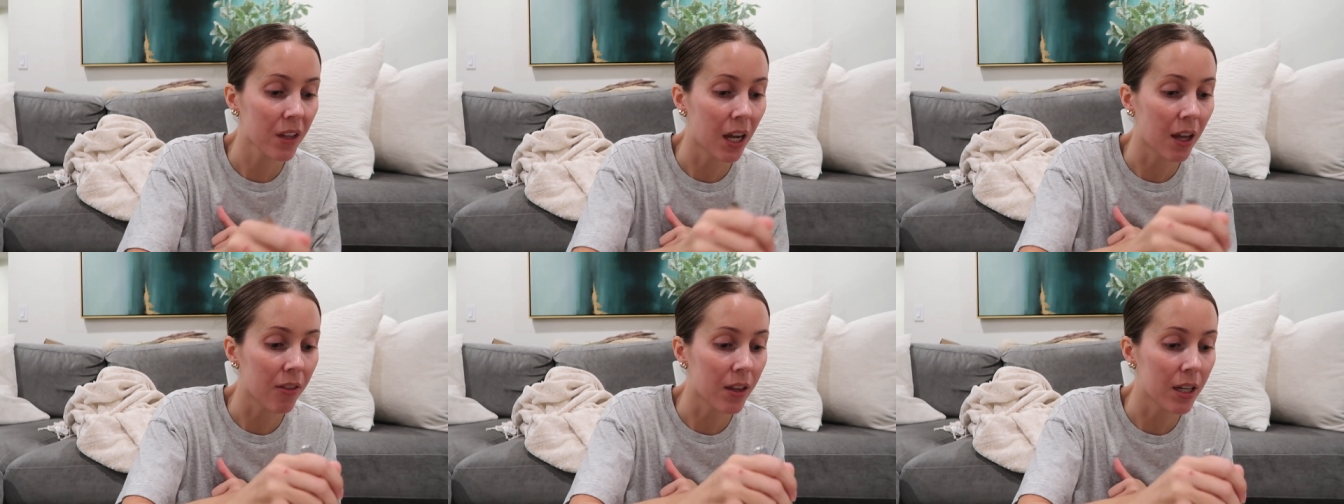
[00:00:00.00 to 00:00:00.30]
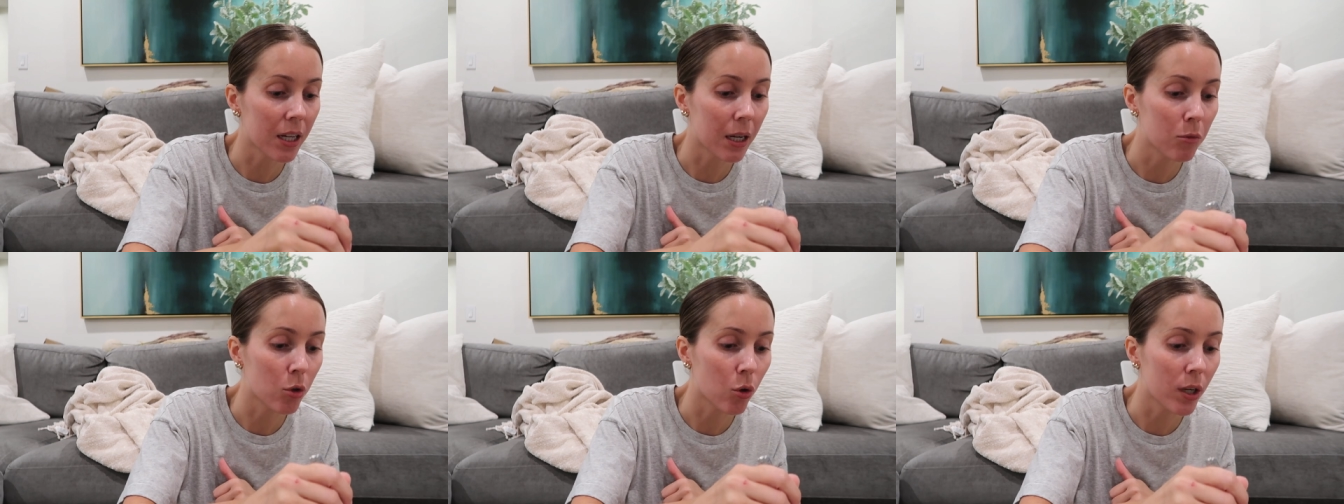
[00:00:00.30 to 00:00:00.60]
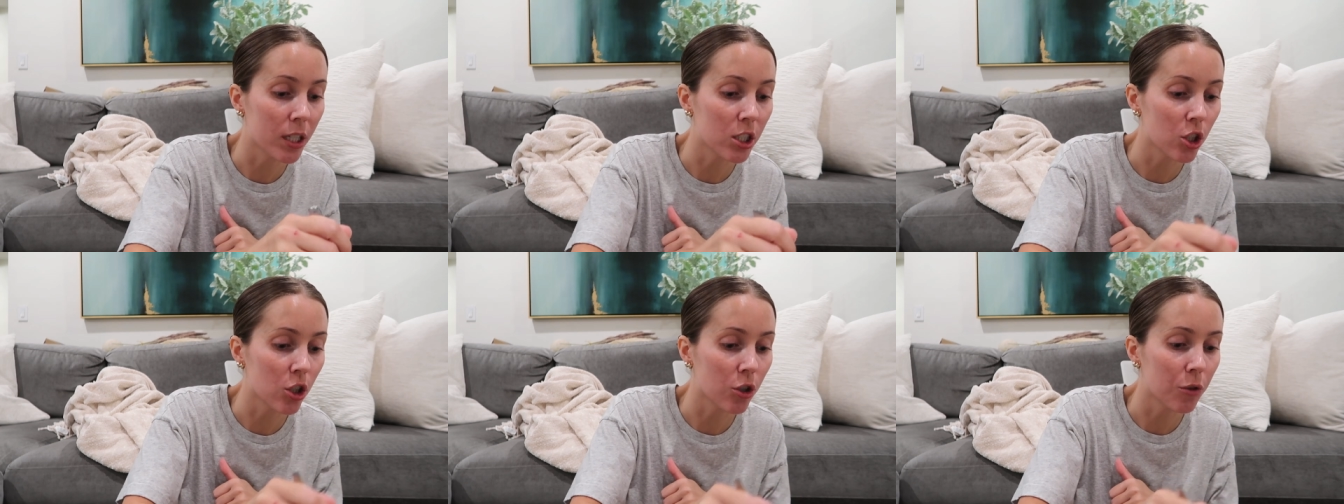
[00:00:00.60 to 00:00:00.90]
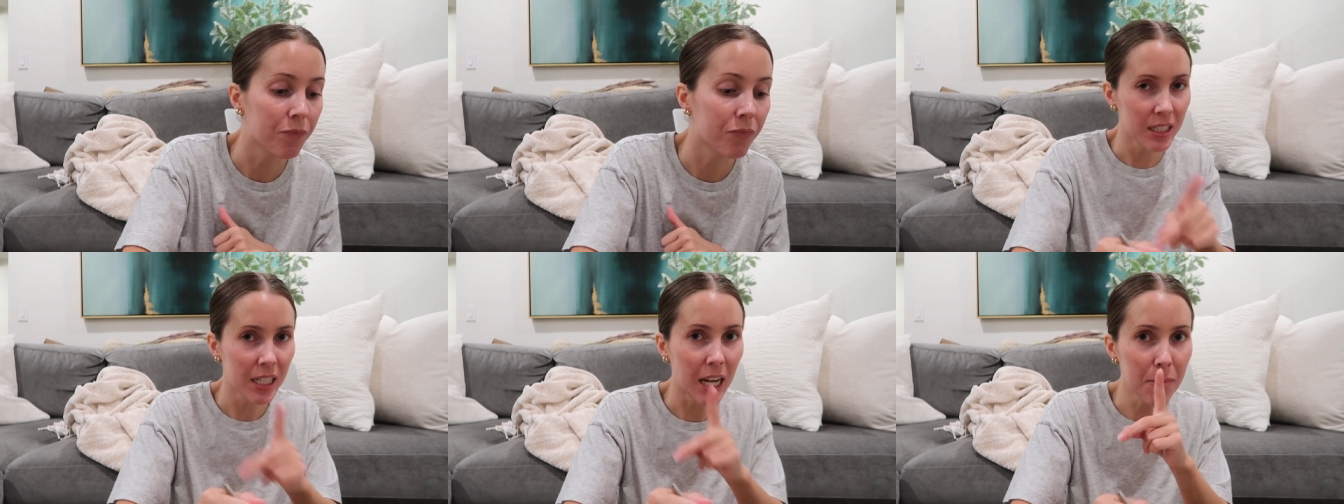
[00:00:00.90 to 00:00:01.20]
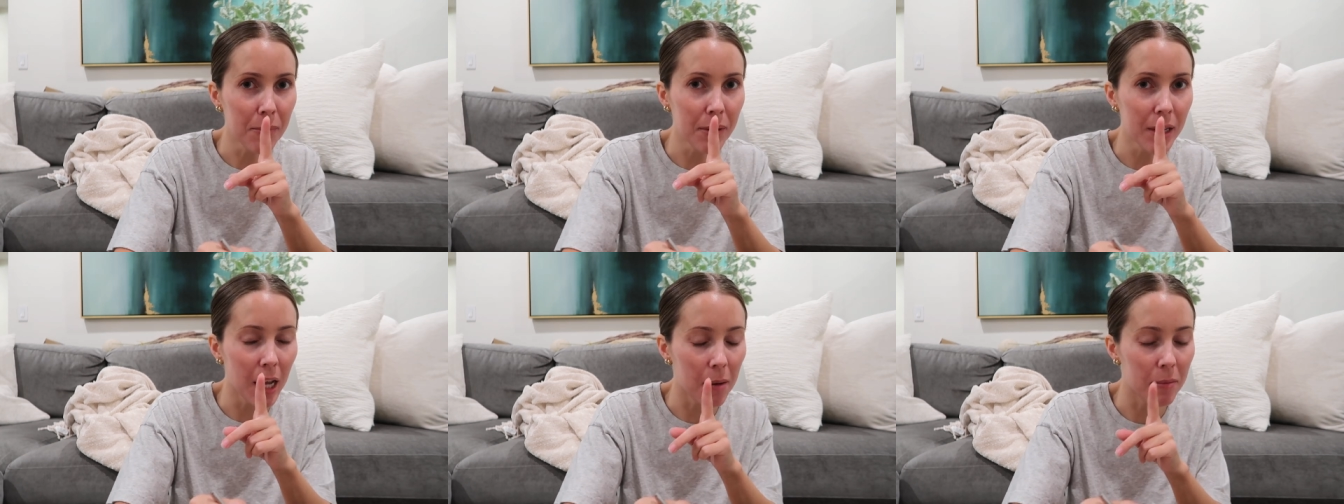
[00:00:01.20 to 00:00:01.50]
I think I'm going to.
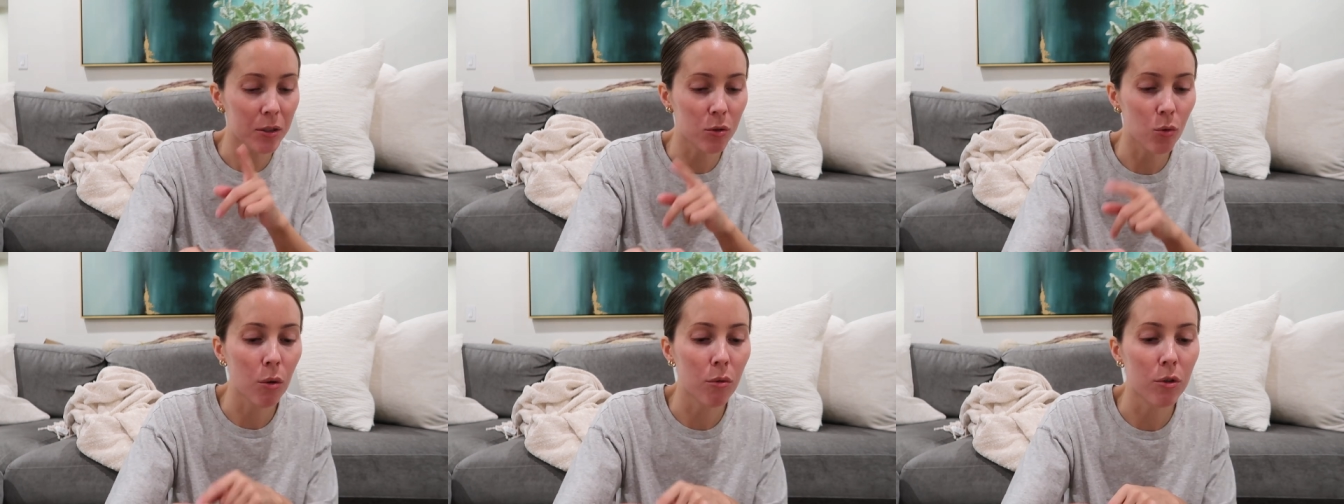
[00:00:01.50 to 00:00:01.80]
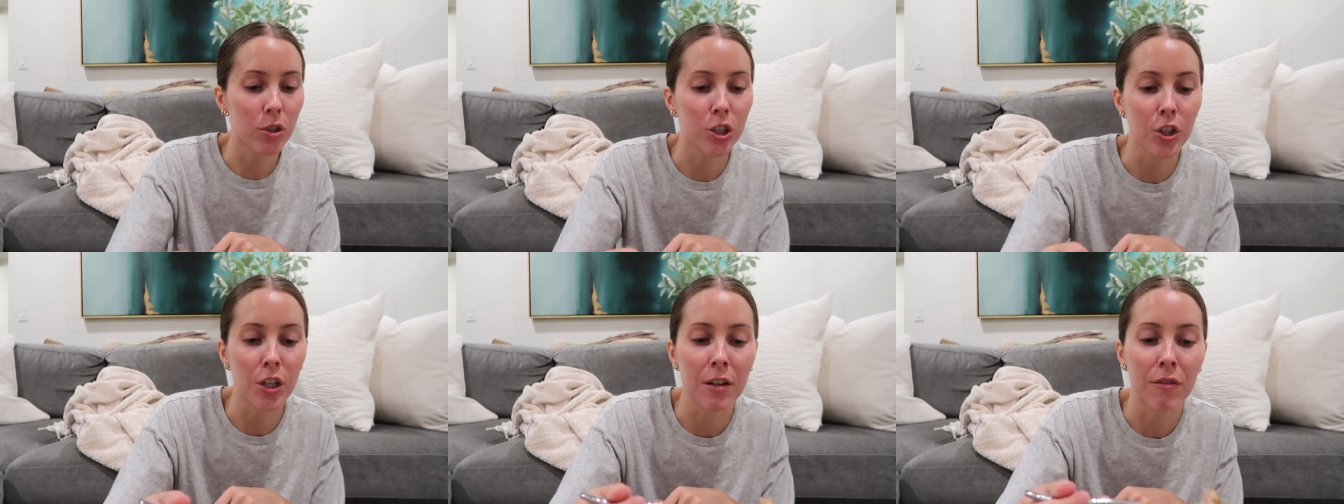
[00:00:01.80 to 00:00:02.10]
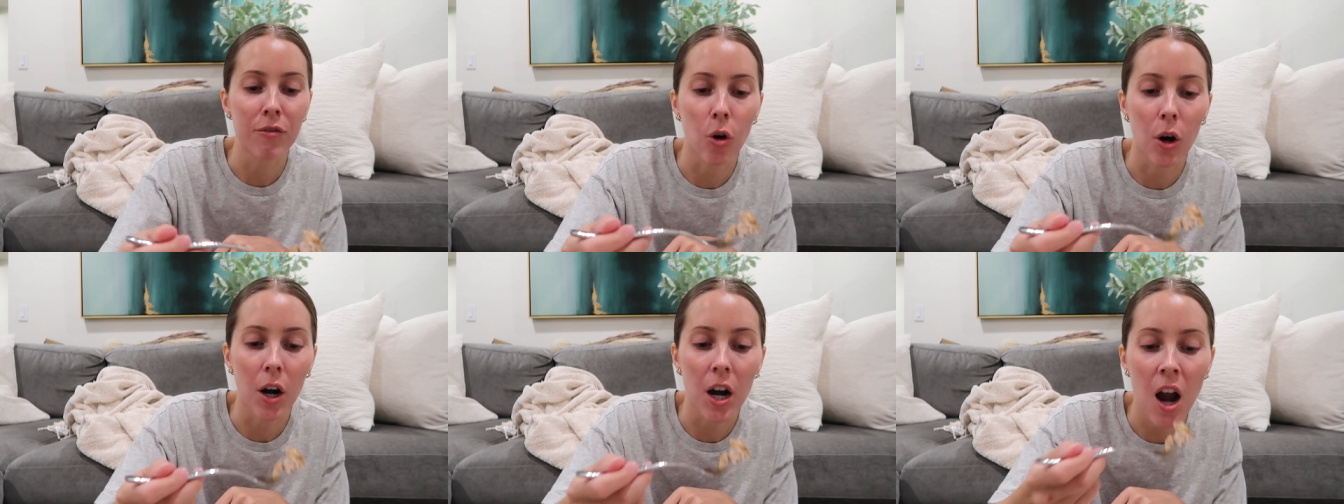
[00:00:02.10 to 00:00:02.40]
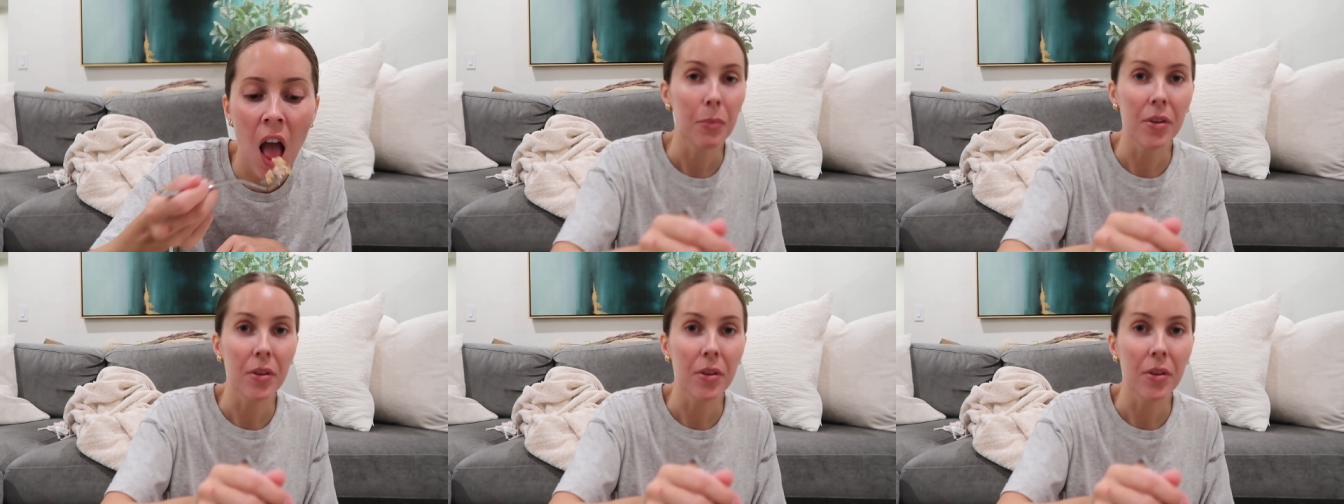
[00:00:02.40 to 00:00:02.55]
10 p.m. is what we're shooting for.